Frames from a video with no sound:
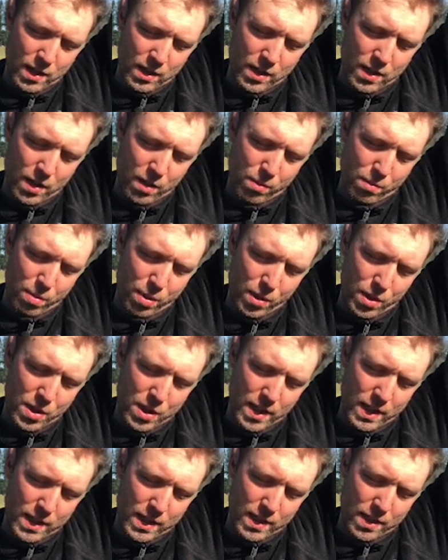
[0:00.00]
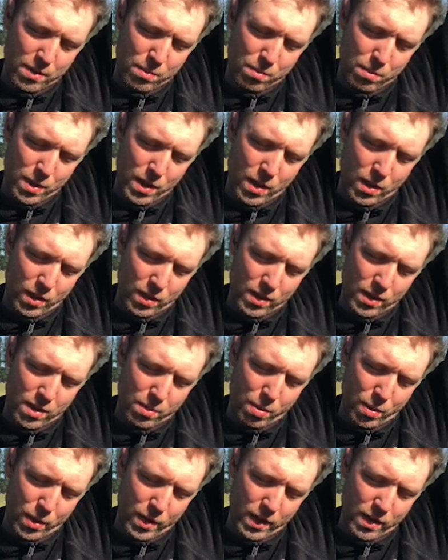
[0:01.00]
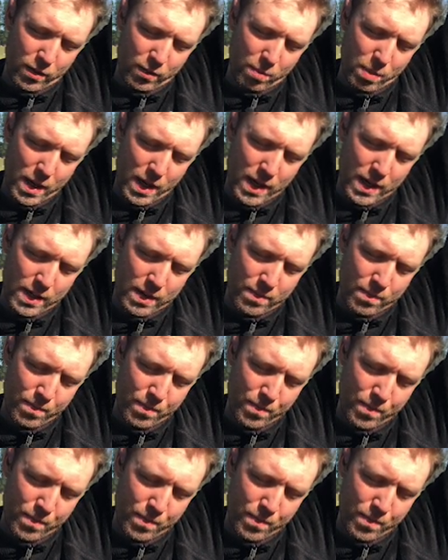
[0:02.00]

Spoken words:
Don't push it beyond the point of pain.